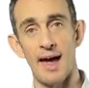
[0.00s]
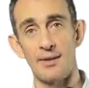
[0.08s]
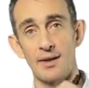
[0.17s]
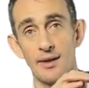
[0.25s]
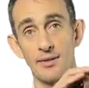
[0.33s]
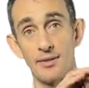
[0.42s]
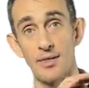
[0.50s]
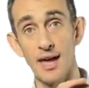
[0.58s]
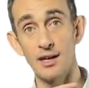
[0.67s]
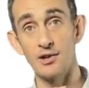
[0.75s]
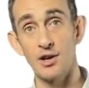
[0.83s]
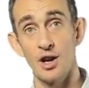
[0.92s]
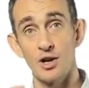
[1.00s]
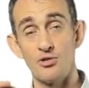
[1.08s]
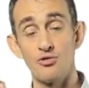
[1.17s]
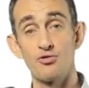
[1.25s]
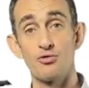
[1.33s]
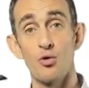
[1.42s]
and they're then
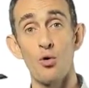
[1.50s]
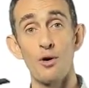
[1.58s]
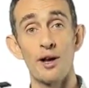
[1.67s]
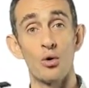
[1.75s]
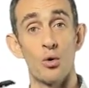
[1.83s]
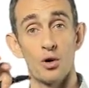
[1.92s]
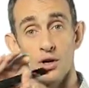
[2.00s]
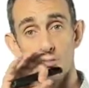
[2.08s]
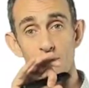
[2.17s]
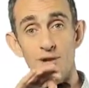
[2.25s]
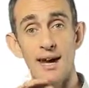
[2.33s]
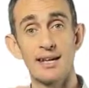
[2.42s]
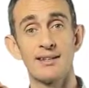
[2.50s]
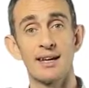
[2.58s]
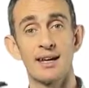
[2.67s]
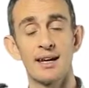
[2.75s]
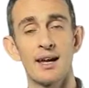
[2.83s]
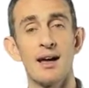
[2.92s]
drawing or
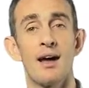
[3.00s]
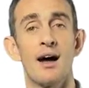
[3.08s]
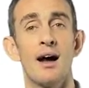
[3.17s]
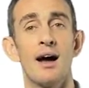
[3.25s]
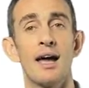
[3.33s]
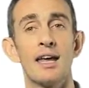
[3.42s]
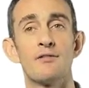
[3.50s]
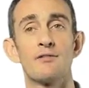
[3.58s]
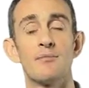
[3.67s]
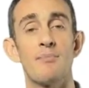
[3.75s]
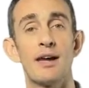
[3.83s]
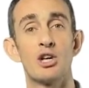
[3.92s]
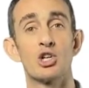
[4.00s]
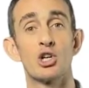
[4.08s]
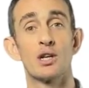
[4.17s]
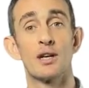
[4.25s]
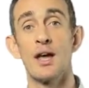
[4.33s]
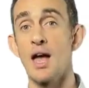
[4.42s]
creating
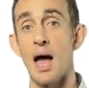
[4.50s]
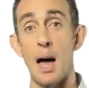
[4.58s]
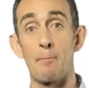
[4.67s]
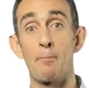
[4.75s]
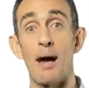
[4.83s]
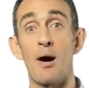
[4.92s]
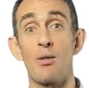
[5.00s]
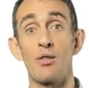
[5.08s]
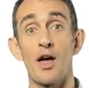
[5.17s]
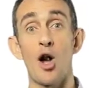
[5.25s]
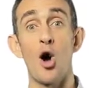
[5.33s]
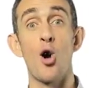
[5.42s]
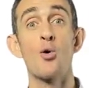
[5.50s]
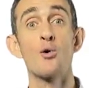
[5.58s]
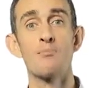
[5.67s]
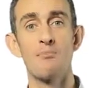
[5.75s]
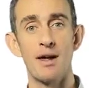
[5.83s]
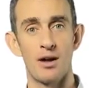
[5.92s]
information about their
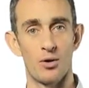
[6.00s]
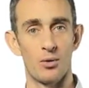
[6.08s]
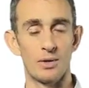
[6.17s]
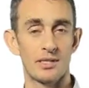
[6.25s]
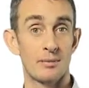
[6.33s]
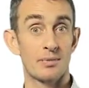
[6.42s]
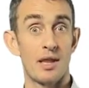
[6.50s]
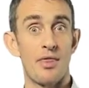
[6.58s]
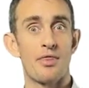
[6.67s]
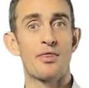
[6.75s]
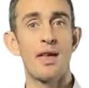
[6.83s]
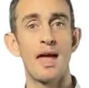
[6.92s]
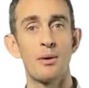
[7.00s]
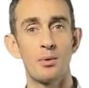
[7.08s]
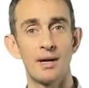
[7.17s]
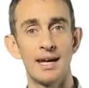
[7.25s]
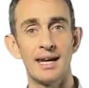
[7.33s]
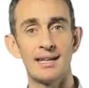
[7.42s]
own meal, something that they
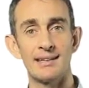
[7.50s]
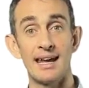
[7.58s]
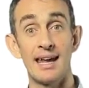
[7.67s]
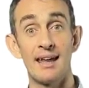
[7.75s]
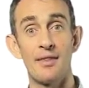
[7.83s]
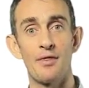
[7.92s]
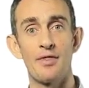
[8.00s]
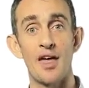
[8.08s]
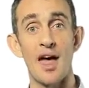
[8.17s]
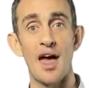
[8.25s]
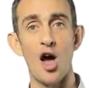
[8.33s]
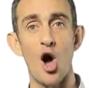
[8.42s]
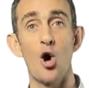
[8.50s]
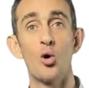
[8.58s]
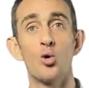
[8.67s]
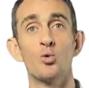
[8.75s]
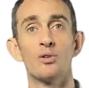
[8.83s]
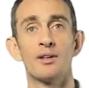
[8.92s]
would eat in their
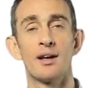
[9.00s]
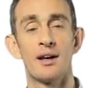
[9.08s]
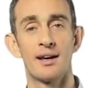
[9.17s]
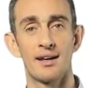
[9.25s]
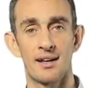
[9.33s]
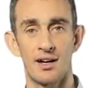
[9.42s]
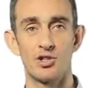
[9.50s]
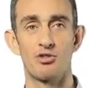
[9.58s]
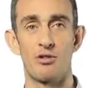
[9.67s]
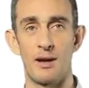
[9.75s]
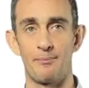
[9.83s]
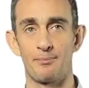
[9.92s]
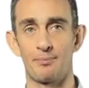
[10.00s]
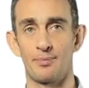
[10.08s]
own country.